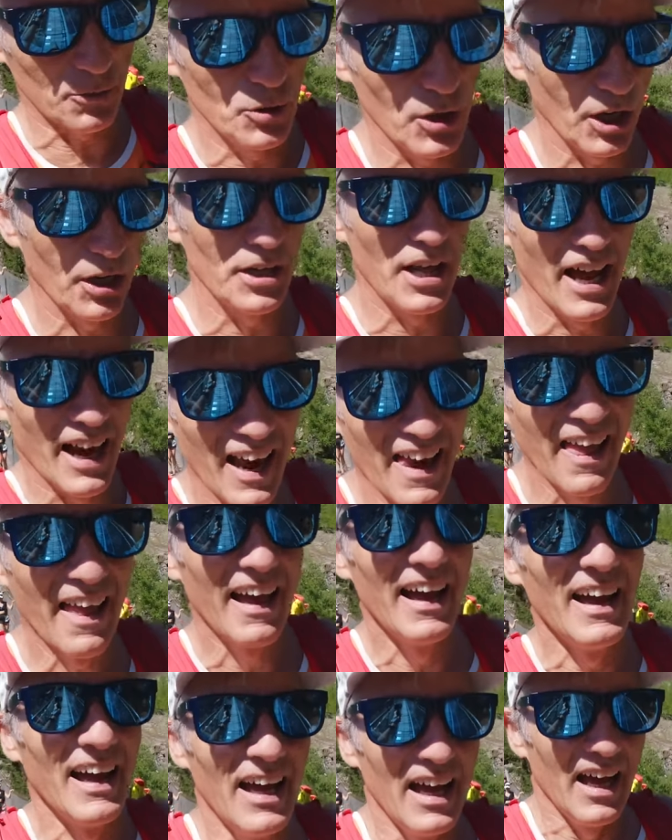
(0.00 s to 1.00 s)
to run
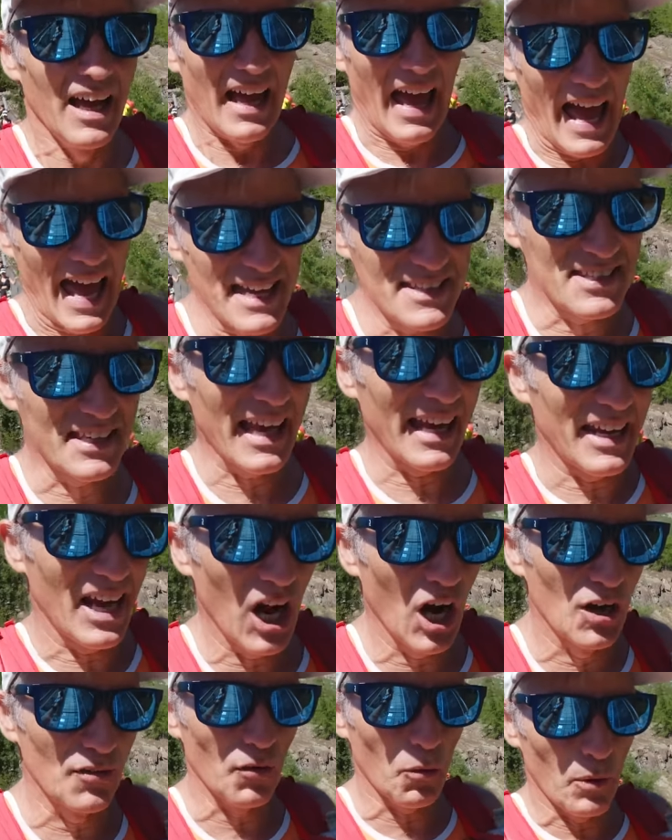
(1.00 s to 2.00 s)
A to get it
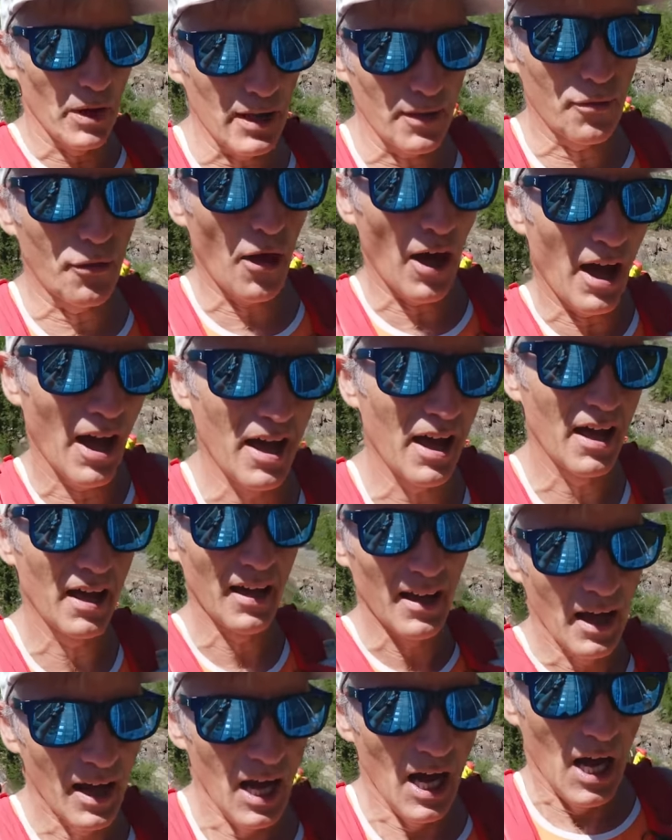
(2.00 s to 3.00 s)
over with,
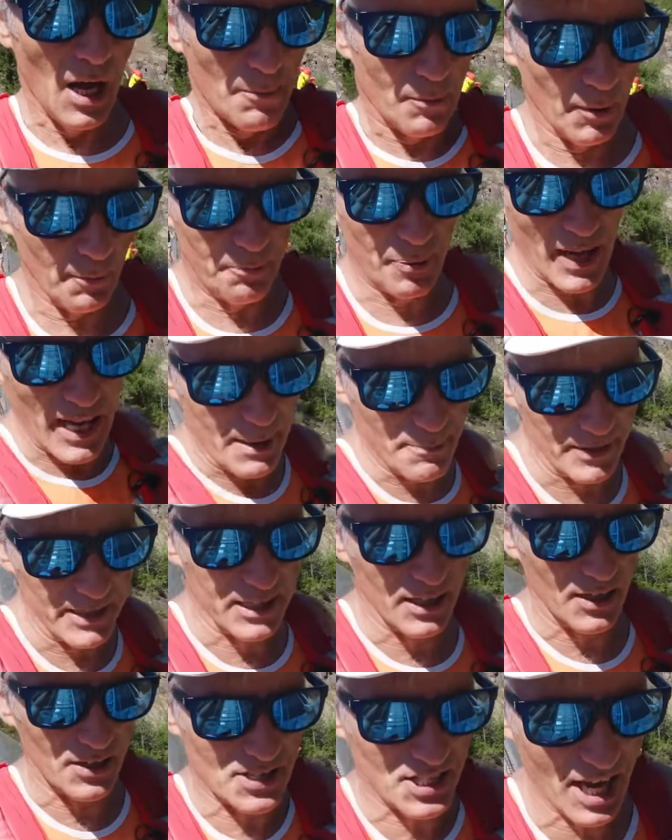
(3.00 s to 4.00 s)
but B
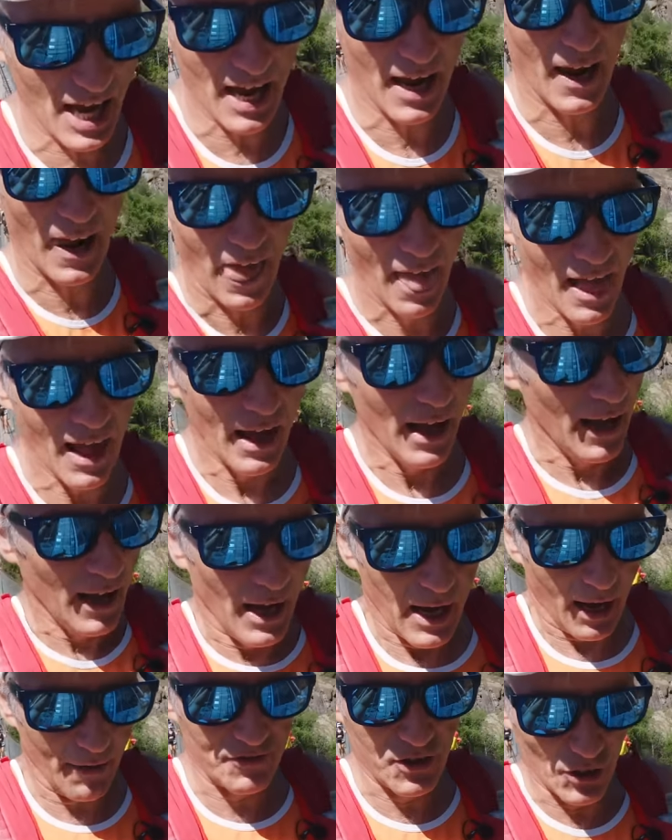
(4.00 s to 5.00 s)
because
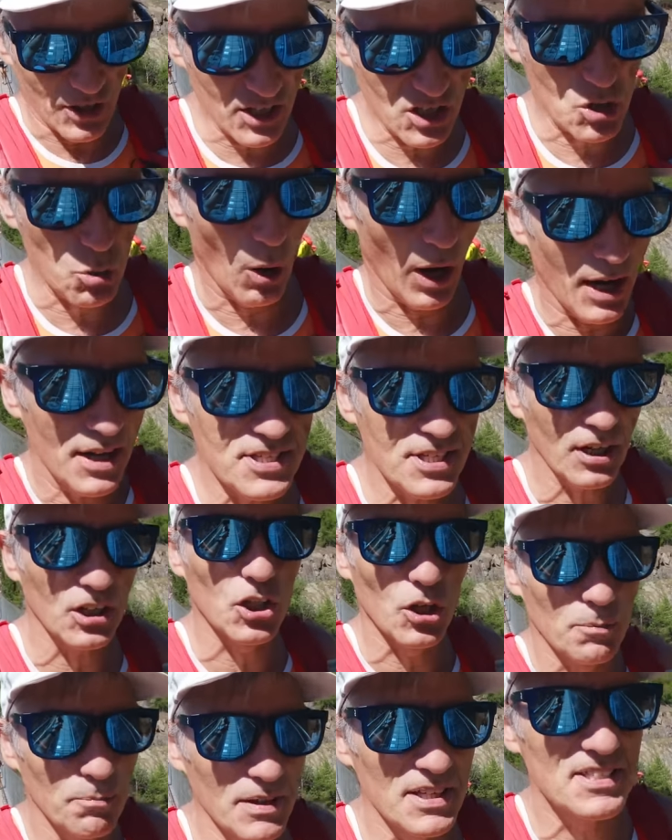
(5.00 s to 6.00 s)
I've done it twice, I
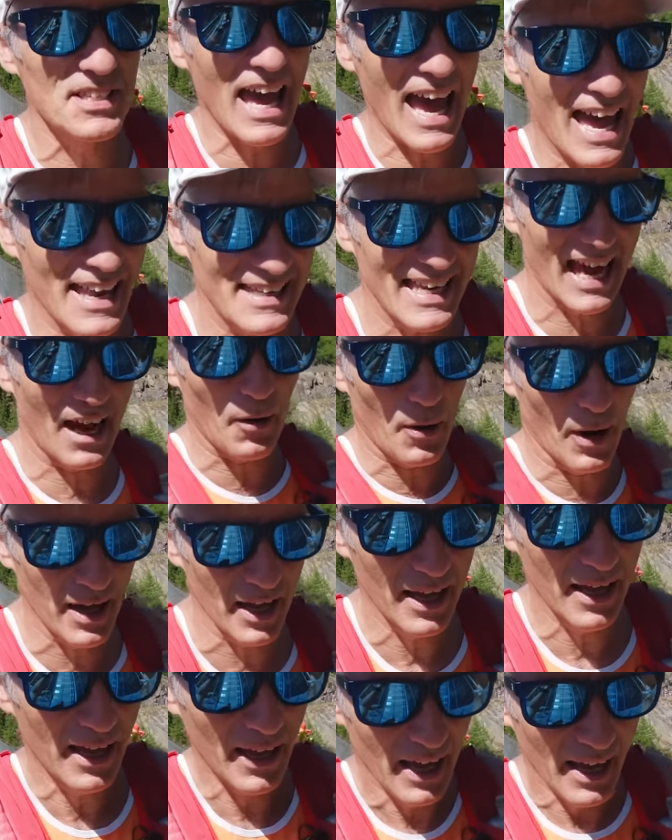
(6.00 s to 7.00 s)
shouldn't be scared now.
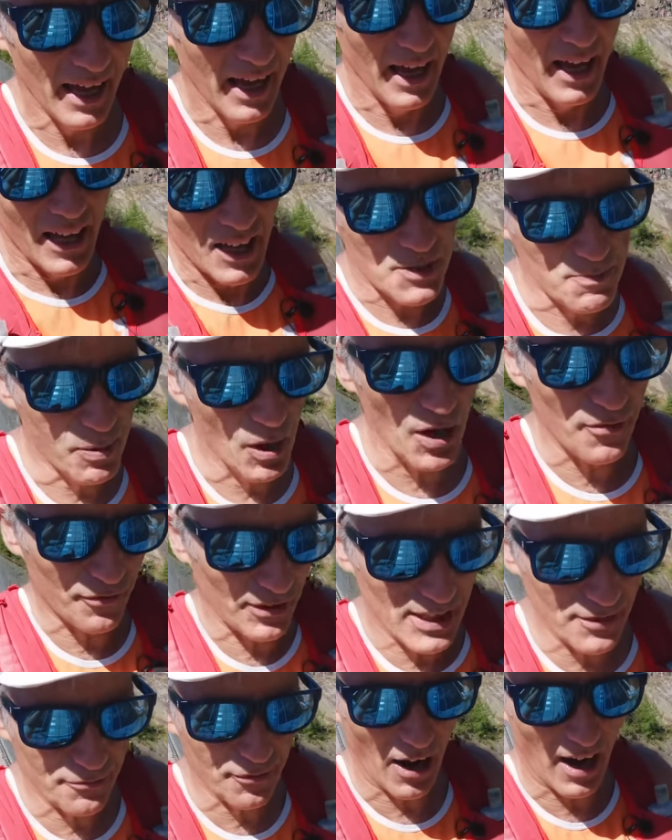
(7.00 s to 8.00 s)
It's
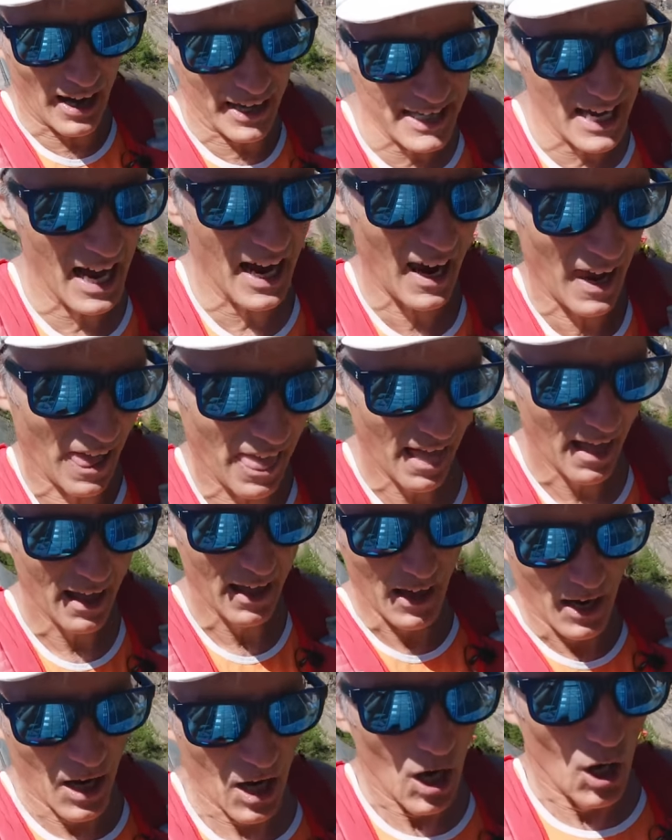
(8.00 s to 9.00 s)
perfectly fine.
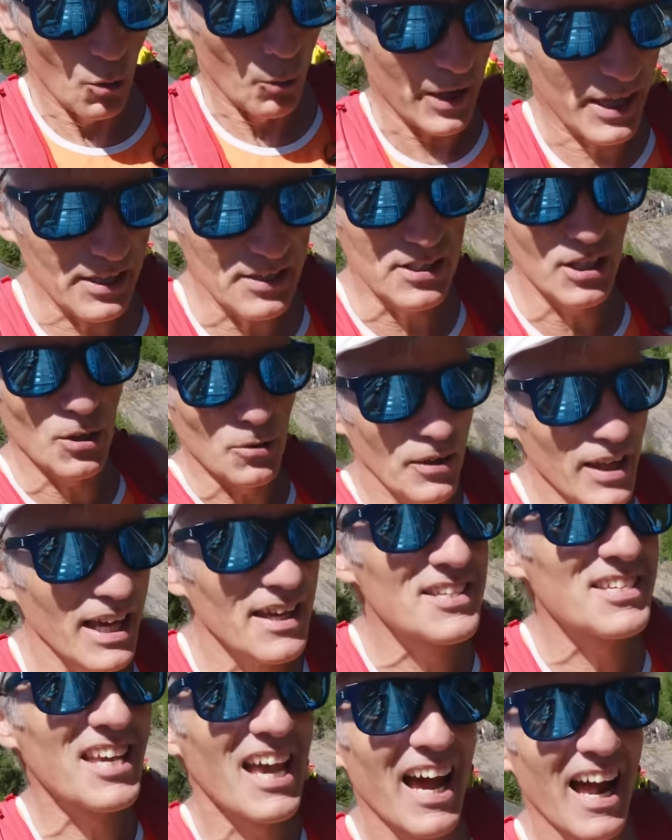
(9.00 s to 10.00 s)
We can do
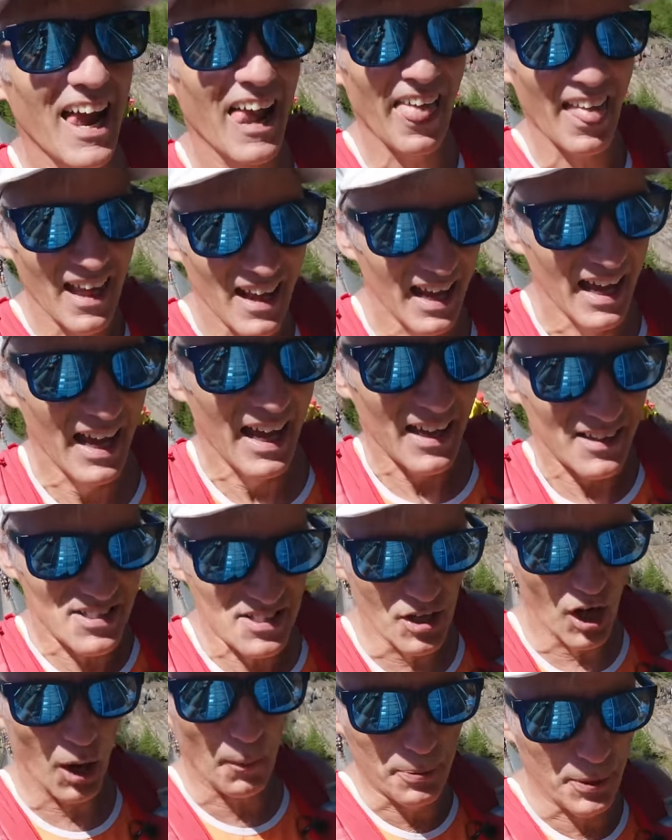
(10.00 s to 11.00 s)
this. It's
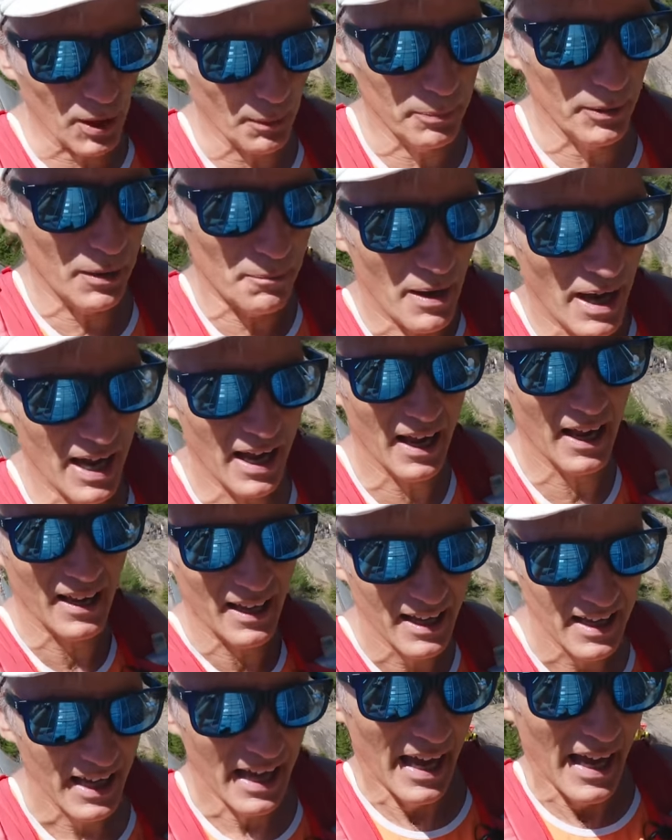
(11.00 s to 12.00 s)
not a problem.
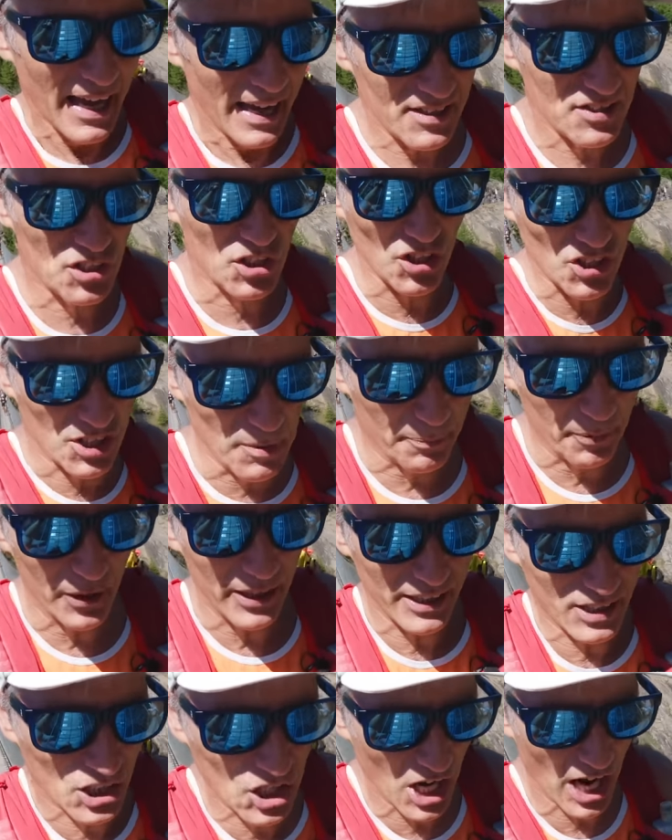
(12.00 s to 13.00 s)
It's just a
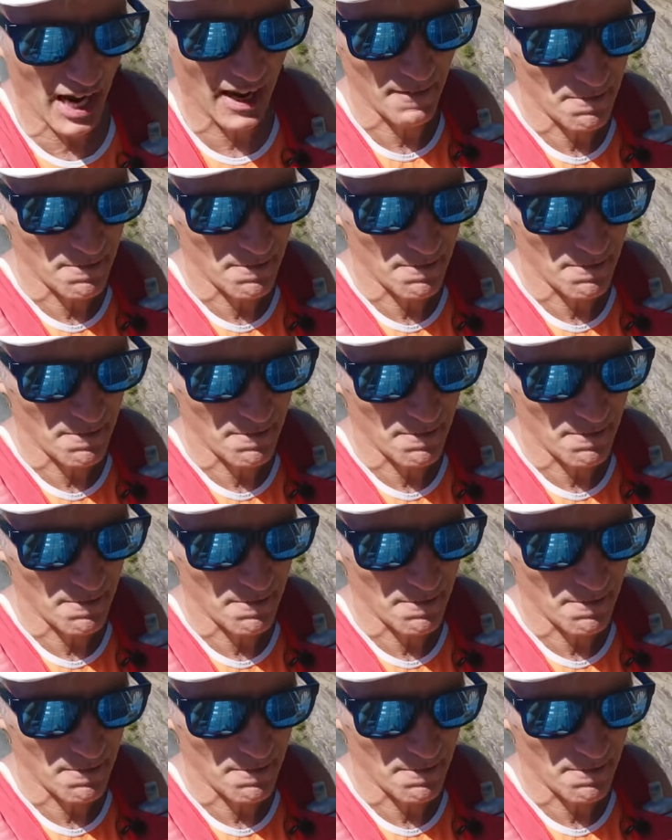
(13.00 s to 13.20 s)
bridge.